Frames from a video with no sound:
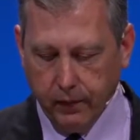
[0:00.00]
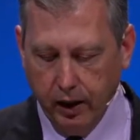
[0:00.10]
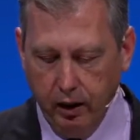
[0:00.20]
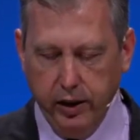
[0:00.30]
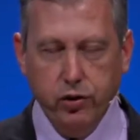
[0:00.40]

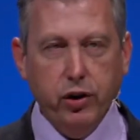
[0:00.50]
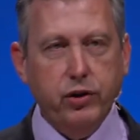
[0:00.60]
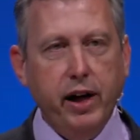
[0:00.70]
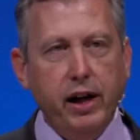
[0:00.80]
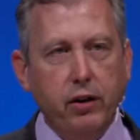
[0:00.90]
Leads to the
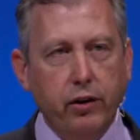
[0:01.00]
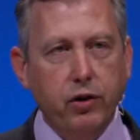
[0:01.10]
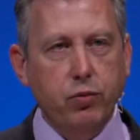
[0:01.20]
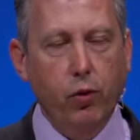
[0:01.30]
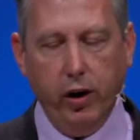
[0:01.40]
second thought
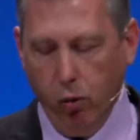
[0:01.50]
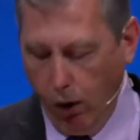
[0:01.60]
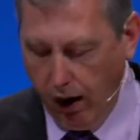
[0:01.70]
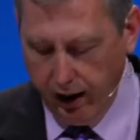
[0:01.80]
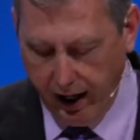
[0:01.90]
this morning
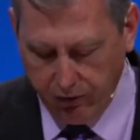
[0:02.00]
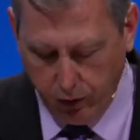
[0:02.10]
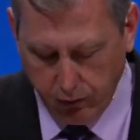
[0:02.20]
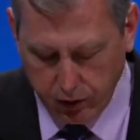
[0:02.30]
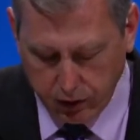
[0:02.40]
why have we
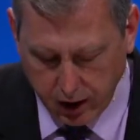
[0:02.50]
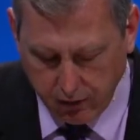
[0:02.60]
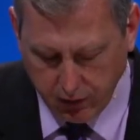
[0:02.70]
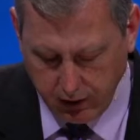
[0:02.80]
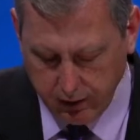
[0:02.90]

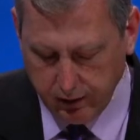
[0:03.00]
received it?